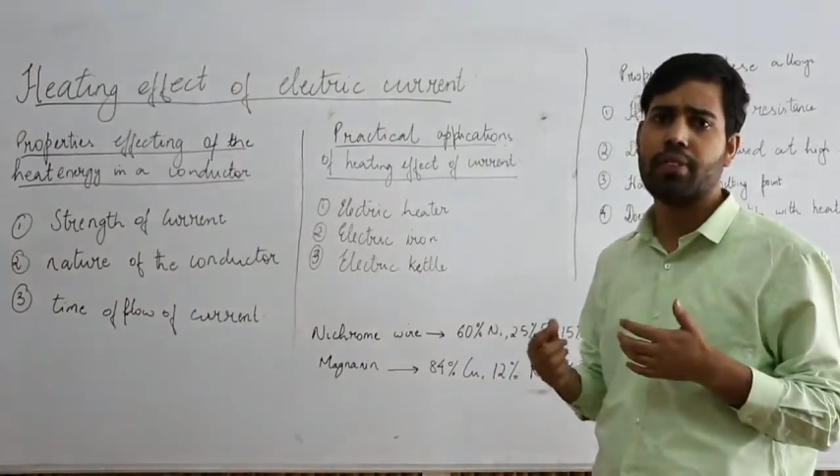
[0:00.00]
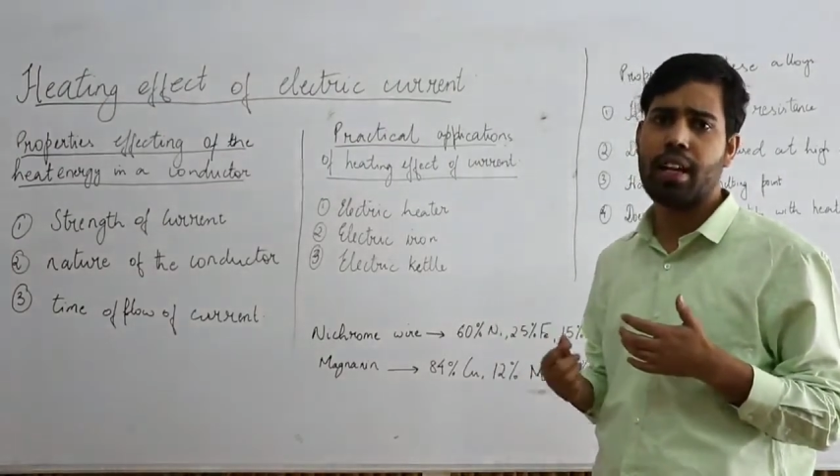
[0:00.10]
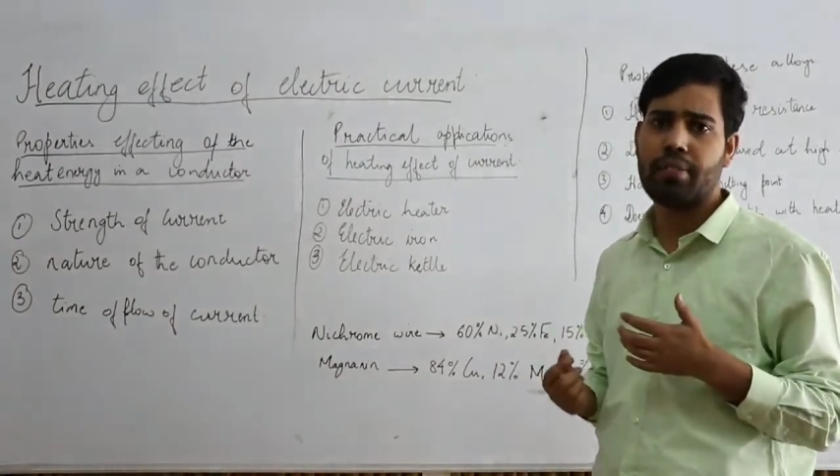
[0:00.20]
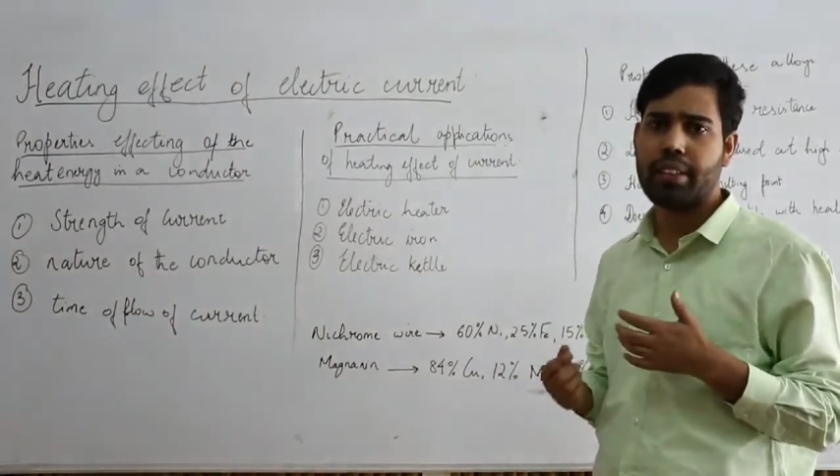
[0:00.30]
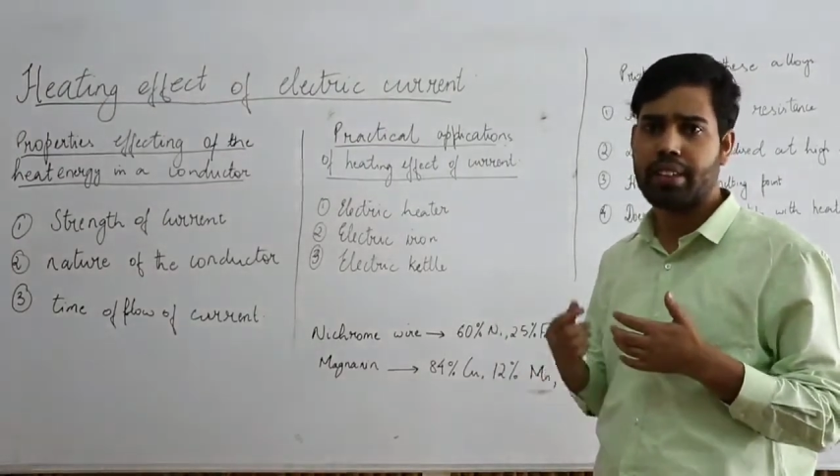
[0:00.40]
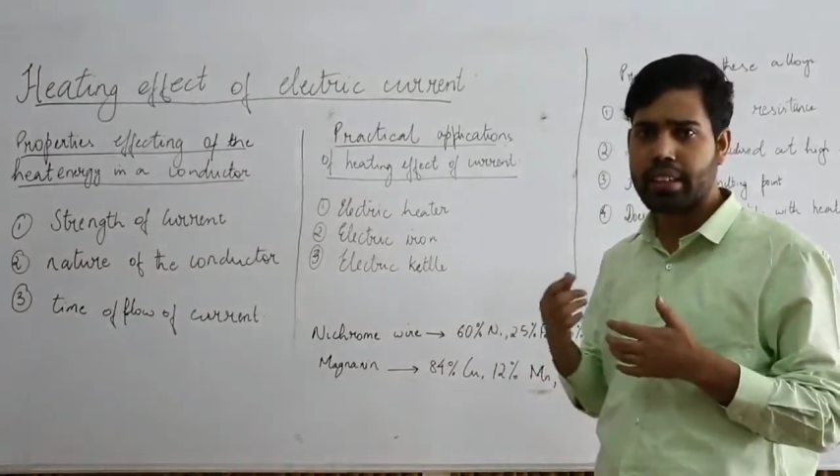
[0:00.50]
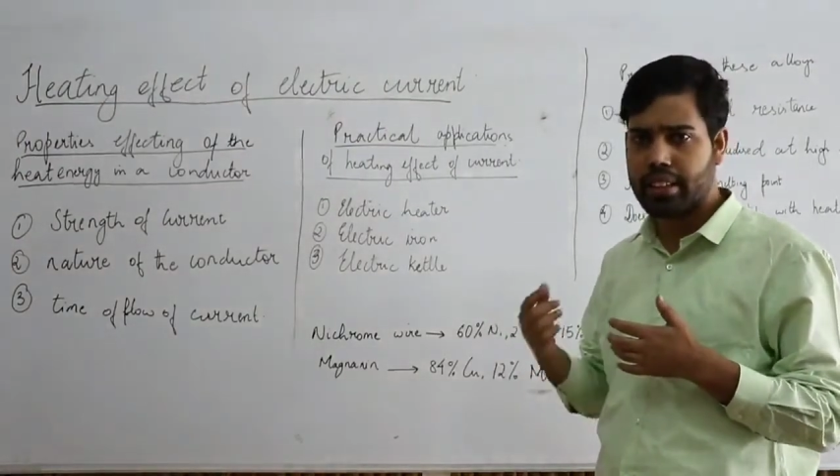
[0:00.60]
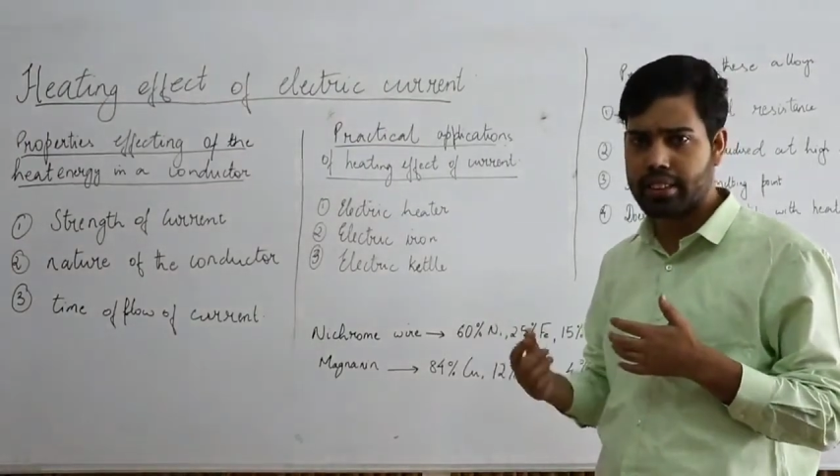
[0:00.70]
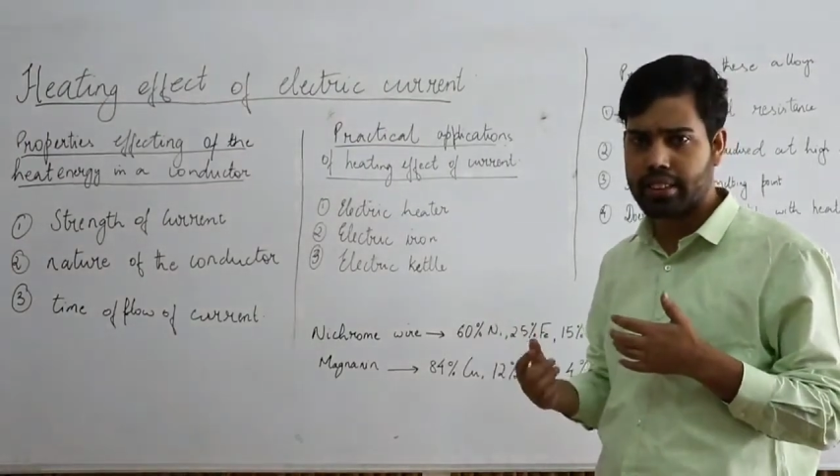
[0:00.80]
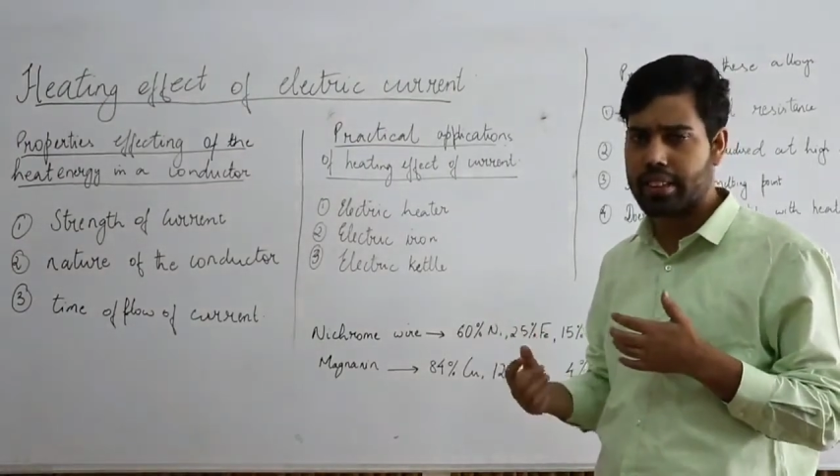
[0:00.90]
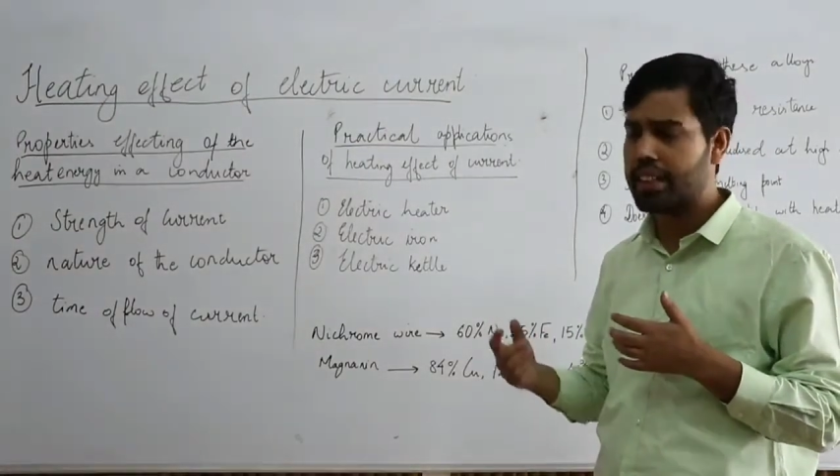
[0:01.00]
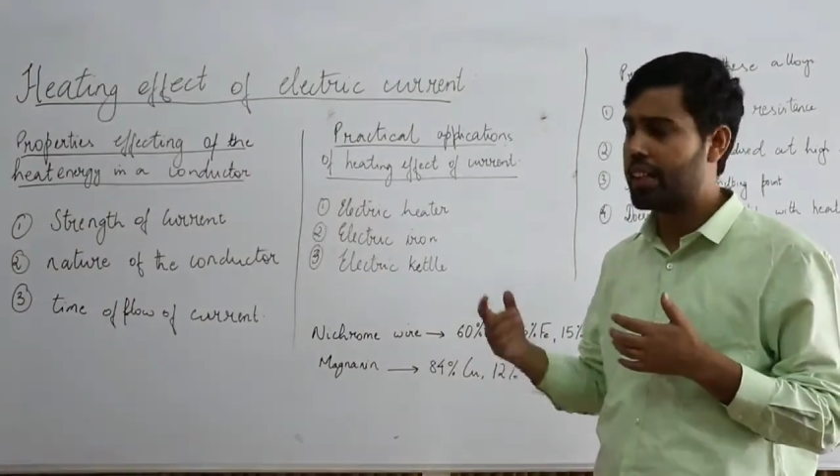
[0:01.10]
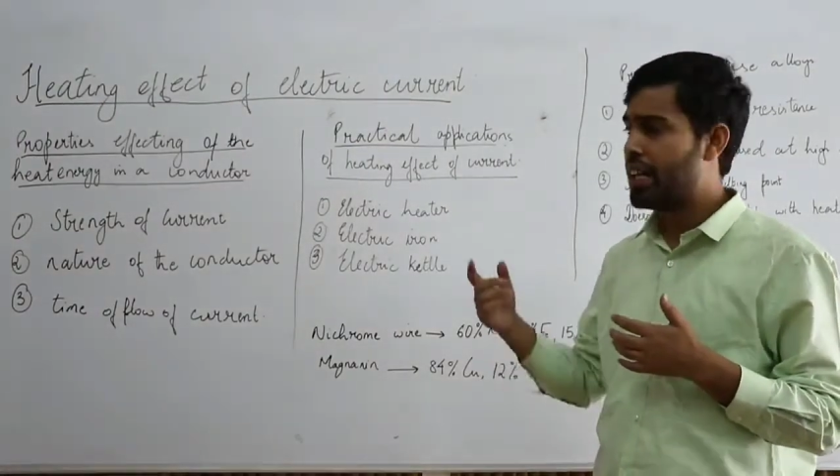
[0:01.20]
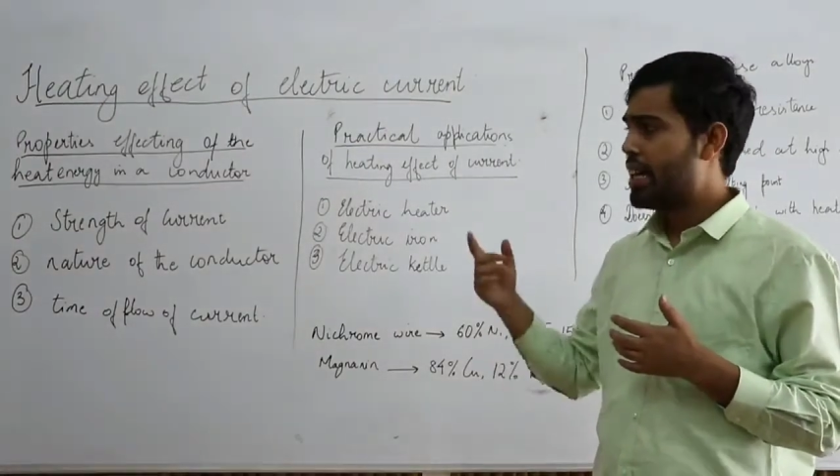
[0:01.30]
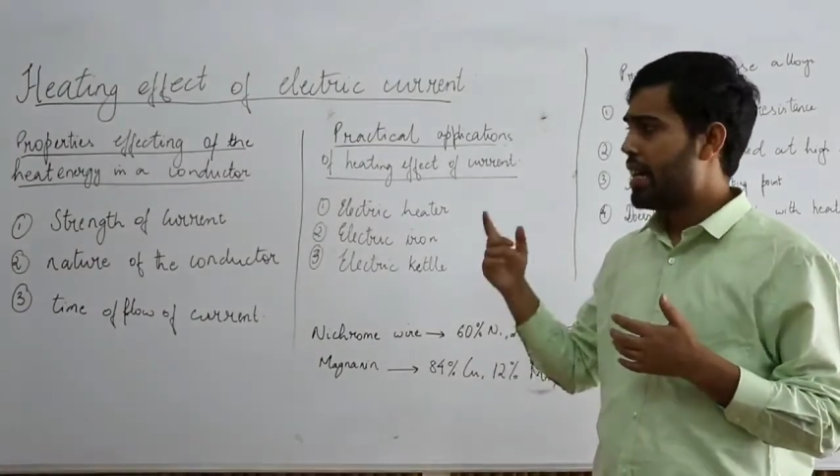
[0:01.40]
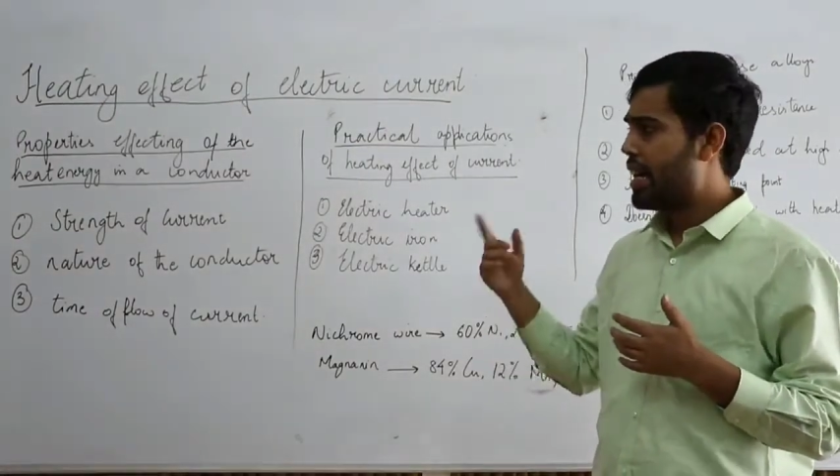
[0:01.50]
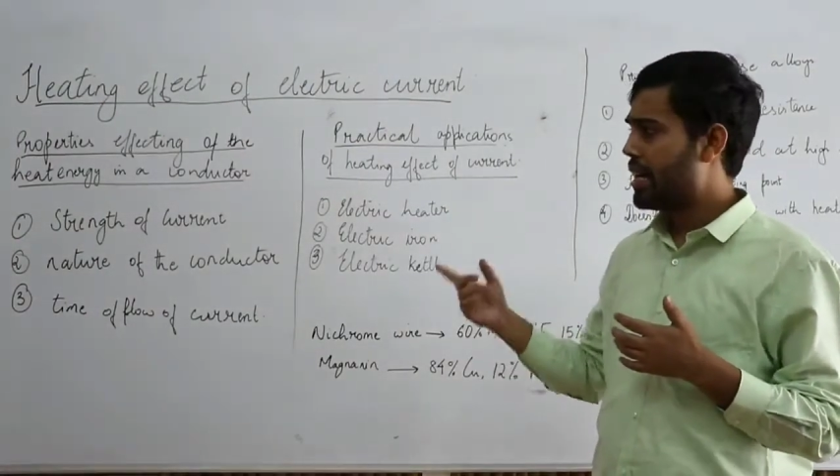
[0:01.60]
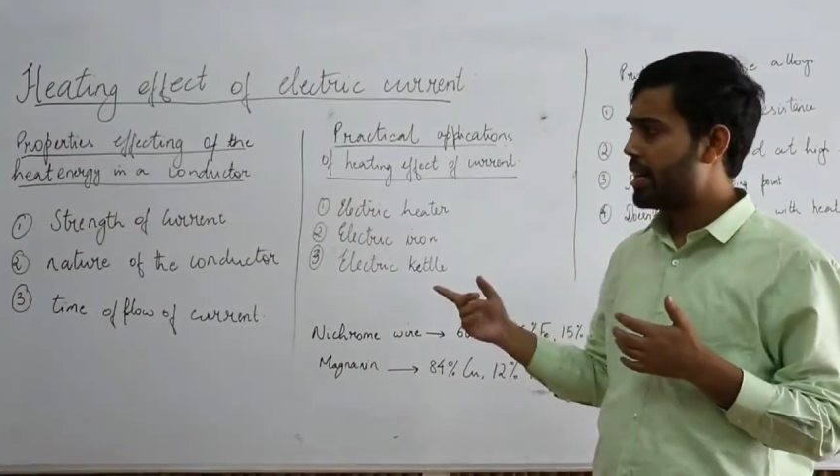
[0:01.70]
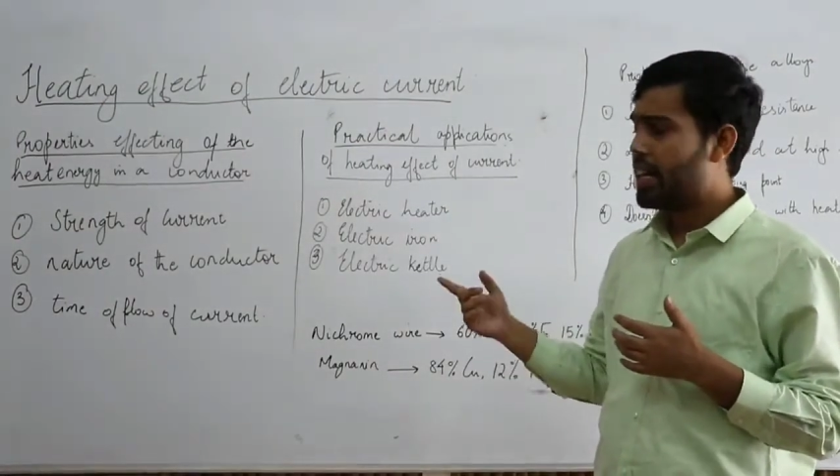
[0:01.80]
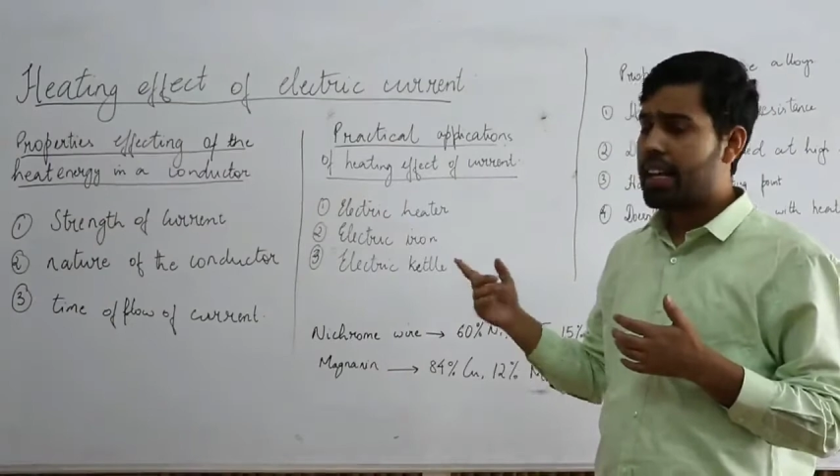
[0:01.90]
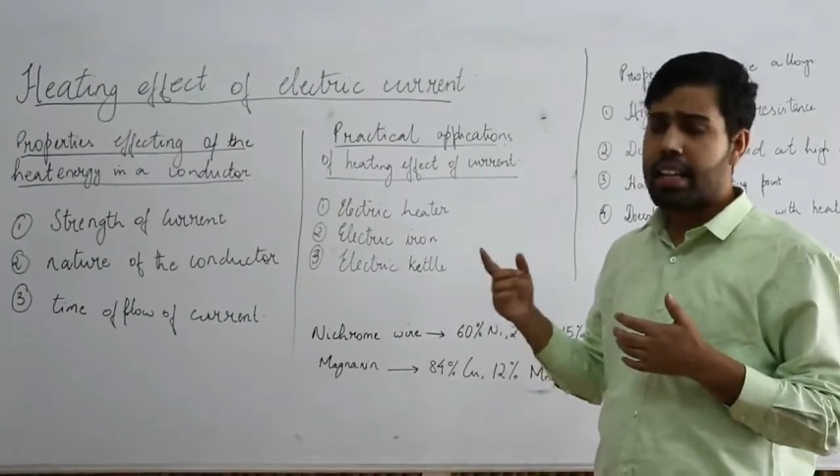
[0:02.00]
vibrate rigorously in